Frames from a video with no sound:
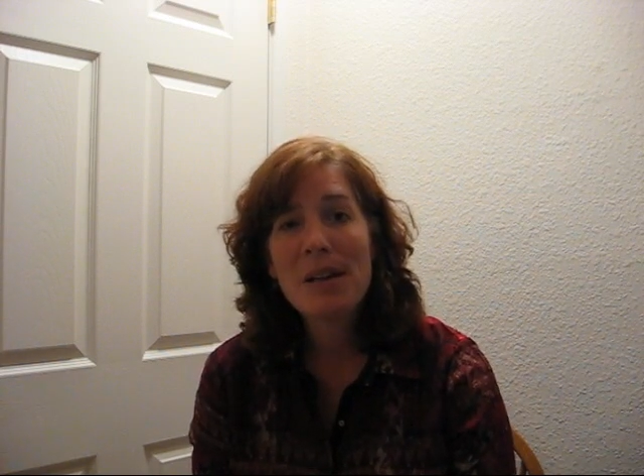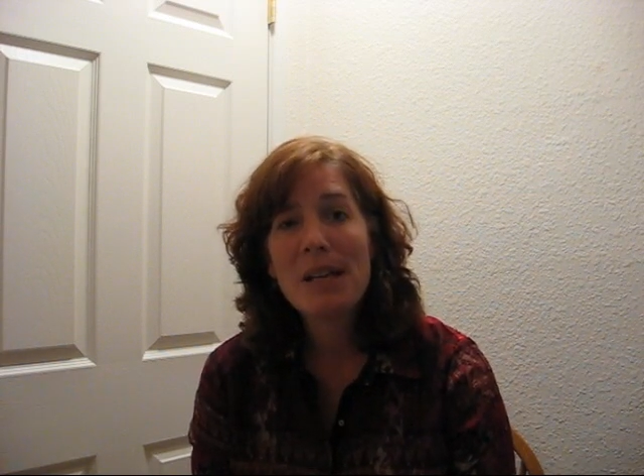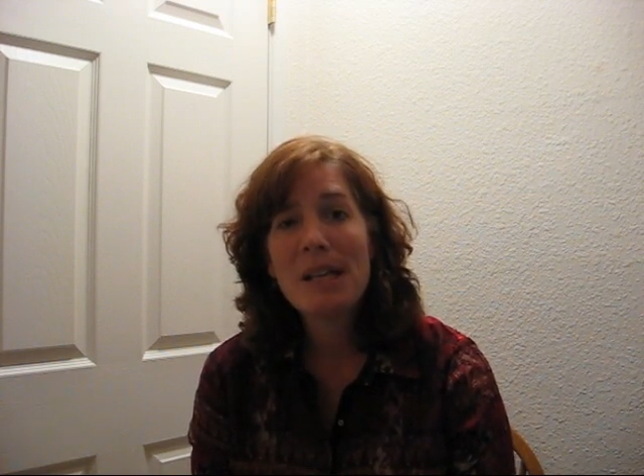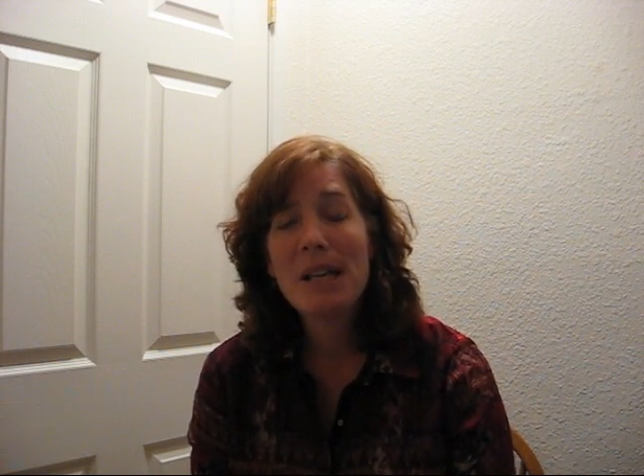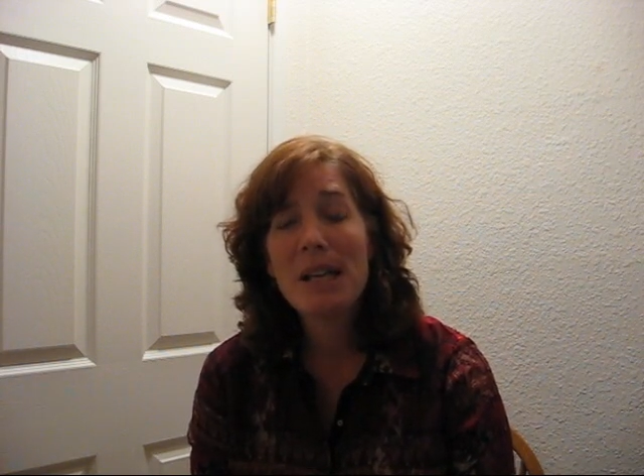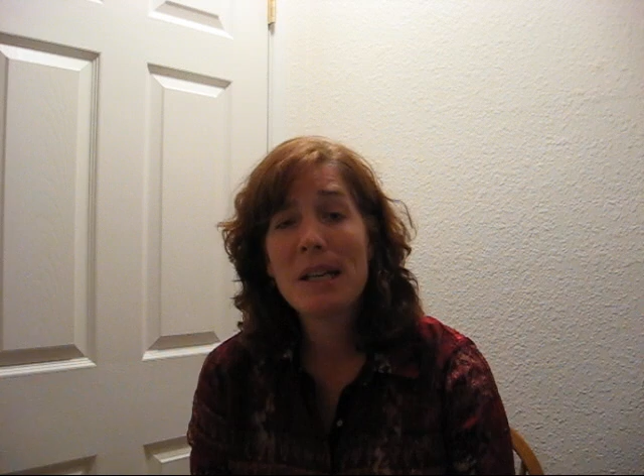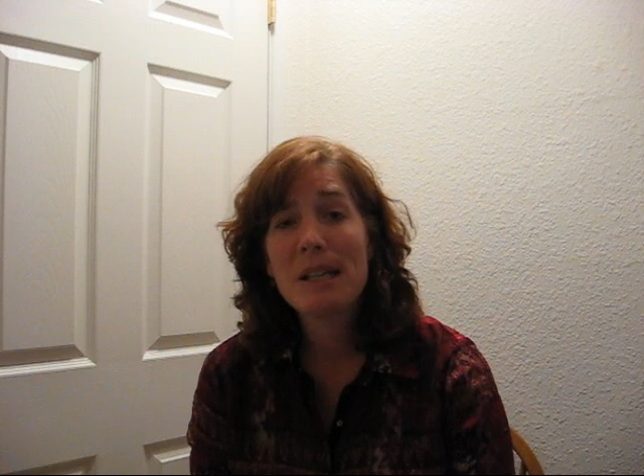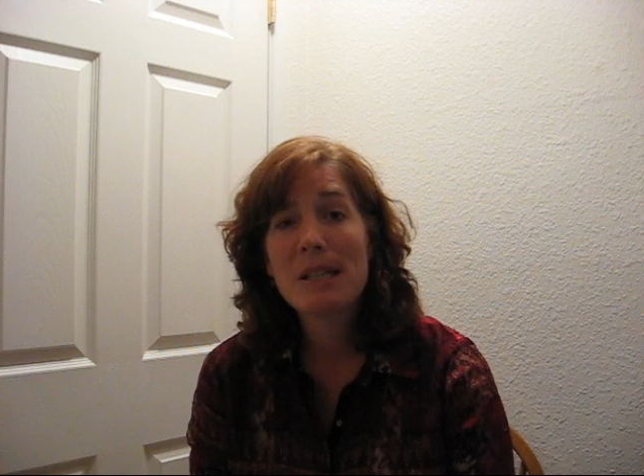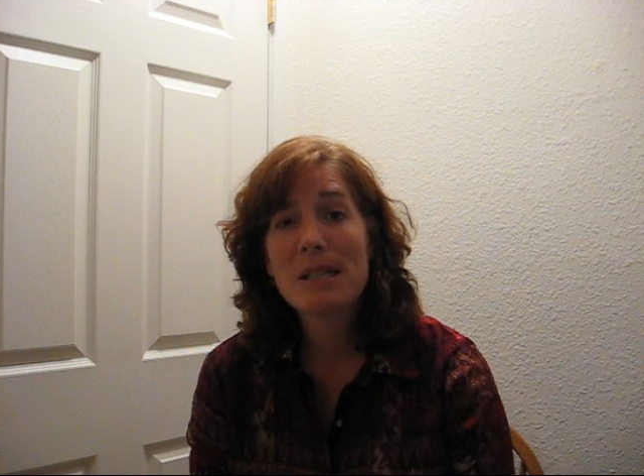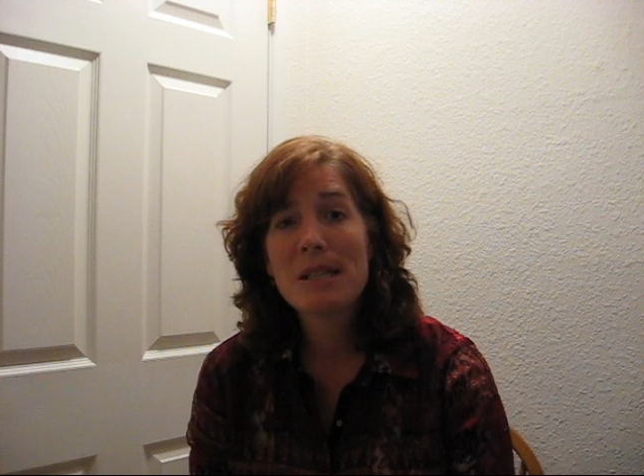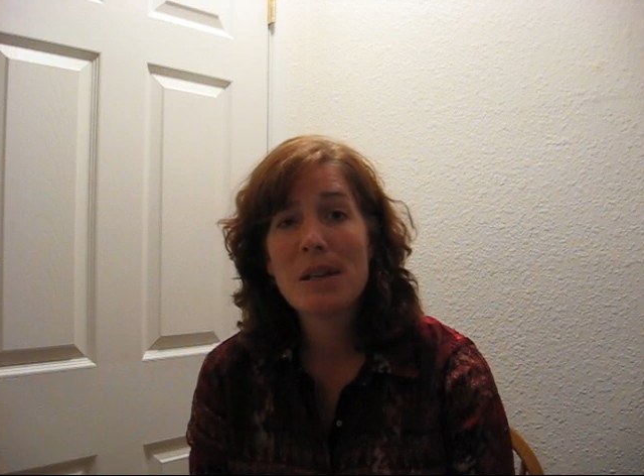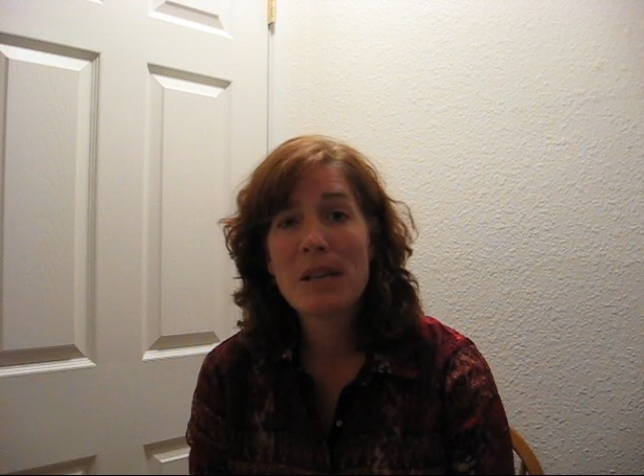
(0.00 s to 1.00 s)
and
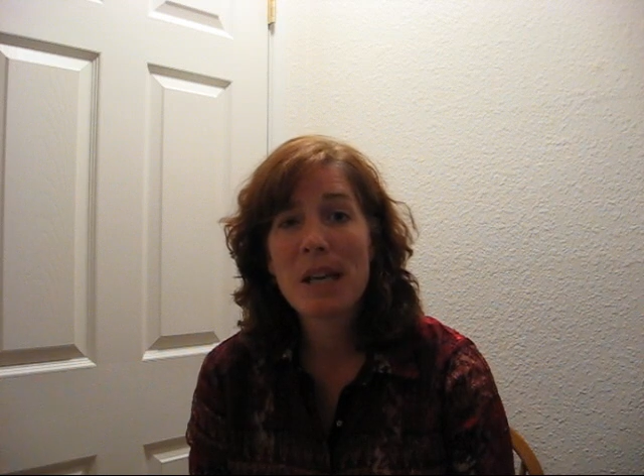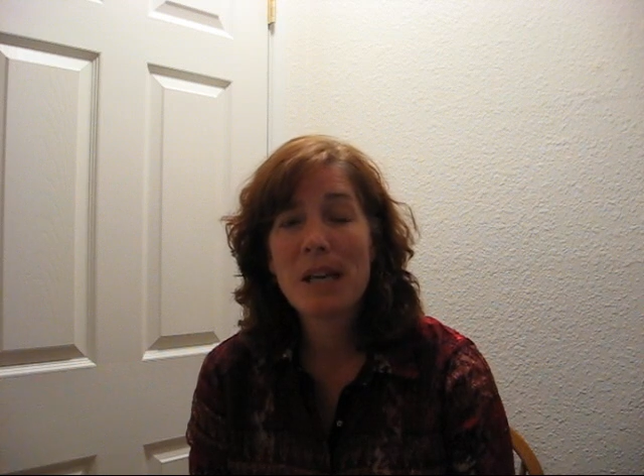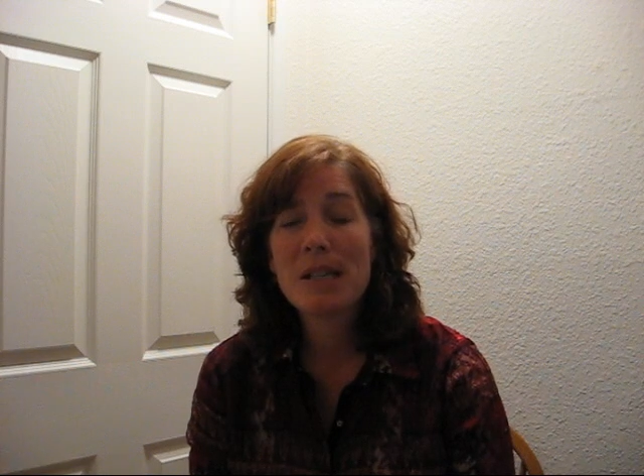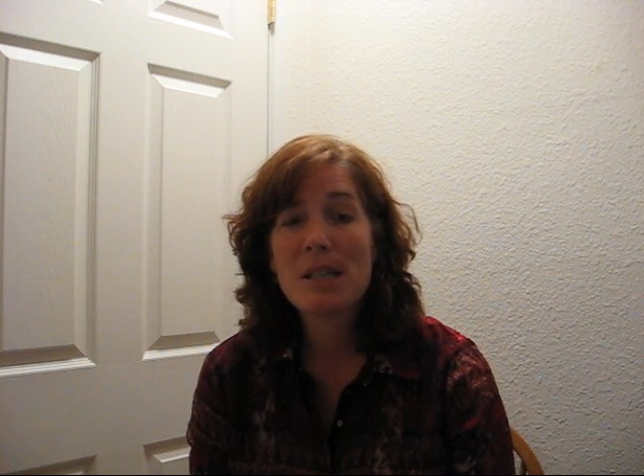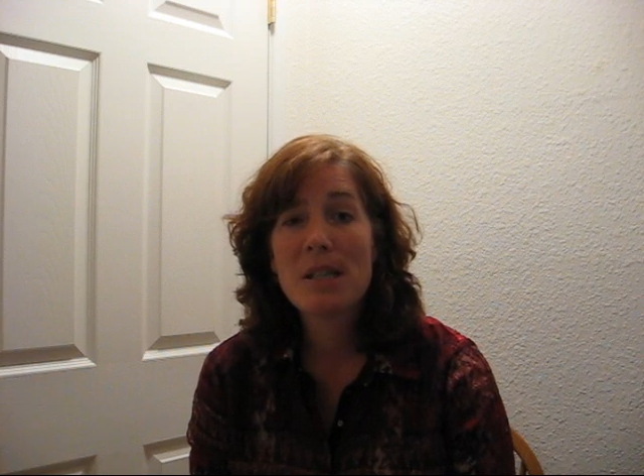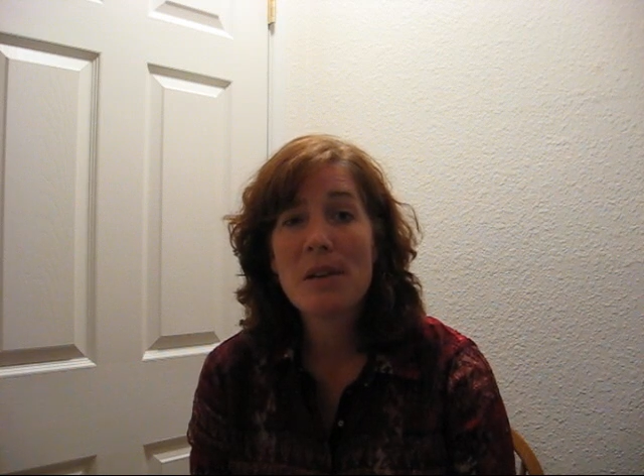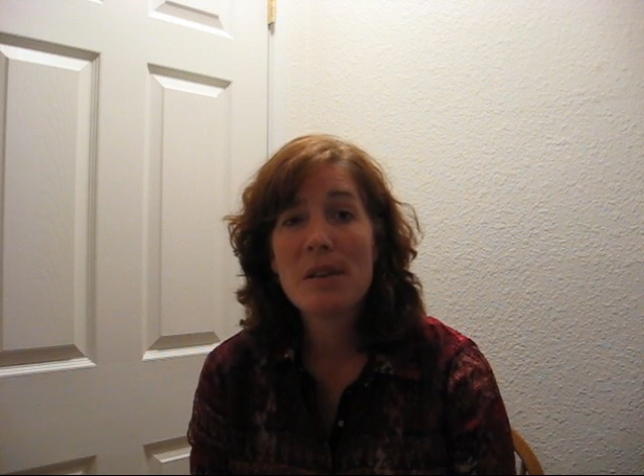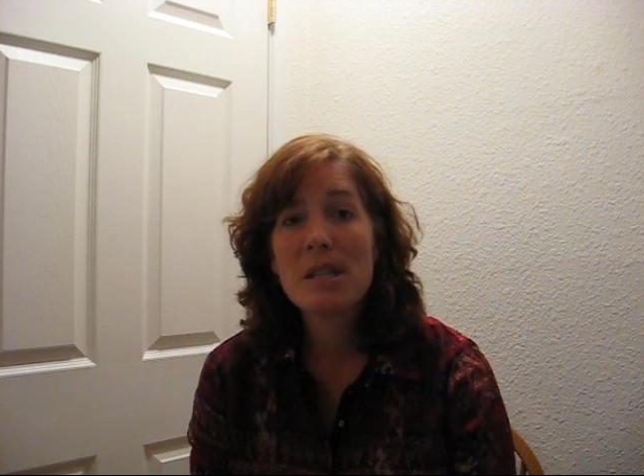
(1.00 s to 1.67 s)
start getting to know each